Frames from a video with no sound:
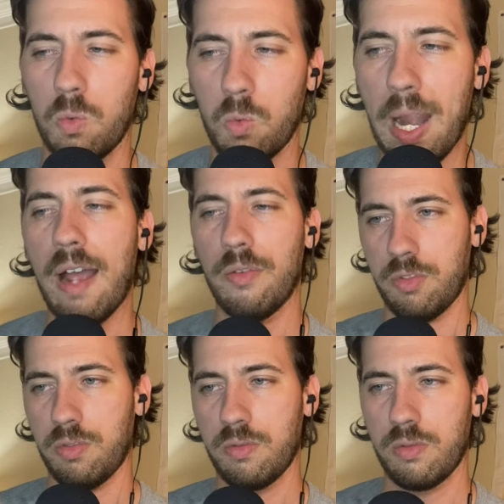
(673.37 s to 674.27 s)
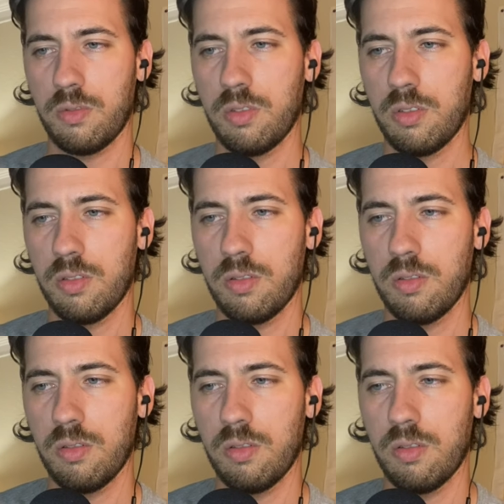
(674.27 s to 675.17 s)
round.
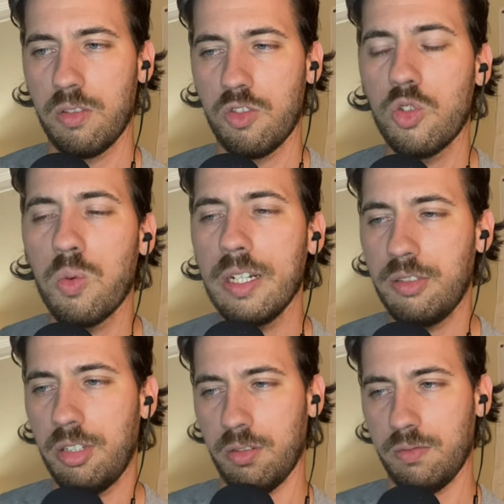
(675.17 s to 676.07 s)
22.